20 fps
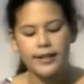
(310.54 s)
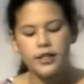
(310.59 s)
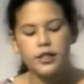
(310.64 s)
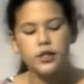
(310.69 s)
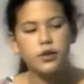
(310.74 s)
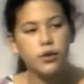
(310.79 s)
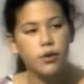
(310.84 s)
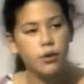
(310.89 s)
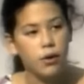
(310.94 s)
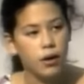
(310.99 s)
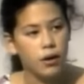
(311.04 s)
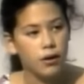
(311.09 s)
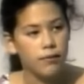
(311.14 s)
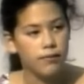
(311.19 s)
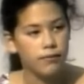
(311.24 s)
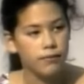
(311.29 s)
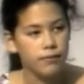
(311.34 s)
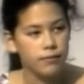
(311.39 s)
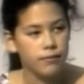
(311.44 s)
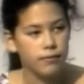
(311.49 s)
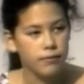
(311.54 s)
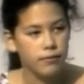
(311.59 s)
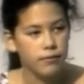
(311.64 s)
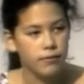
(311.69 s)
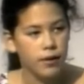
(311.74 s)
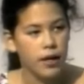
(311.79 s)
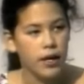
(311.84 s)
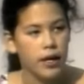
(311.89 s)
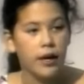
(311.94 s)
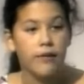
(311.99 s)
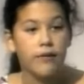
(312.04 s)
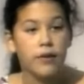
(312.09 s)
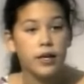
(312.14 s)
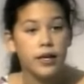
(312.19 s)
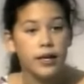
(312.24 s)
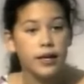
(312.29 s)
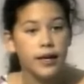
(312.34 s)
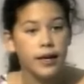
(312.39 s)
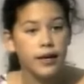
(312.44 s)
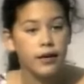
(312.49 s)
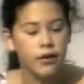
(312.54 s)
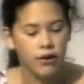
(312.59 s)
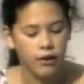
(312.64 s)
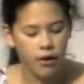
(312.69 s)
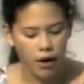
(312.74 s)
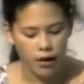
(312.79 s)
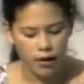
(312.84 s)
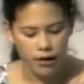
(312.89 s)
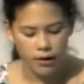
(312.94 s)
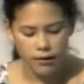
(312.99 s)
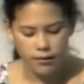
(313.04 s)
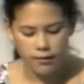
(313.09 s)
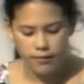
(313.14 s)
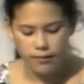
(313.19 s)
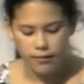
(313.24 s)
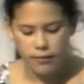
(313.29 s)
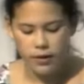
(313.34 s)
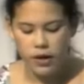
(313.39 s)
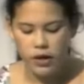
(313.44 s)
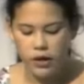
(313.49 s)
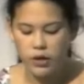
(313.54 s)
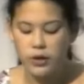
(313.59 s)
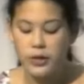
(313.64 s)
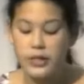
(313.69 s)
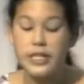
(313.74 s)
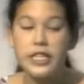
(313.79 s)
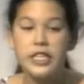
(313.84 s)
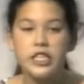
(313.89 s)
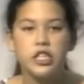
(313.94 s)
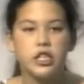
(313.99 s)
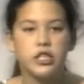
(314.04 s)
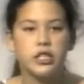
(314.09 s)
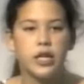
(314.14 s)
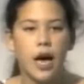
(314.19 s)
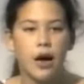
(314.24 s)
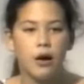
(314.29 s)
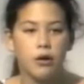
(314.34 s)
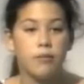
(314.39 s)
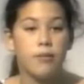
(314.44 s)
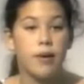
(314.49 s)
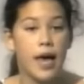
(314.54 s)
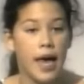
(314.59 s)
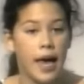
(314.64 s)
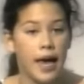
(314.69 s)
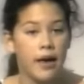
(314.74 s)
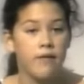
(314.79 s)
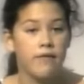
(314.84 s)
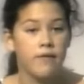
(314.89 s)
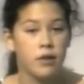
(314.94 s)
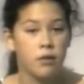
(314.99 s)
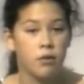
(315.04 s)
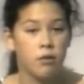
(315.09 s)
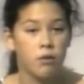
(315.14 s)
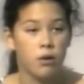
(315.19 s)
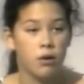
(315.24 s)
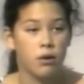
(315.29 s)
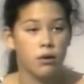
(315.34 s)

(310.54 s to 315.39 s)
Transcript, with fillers: At school, even in kindergarten, you teach us how to behave in the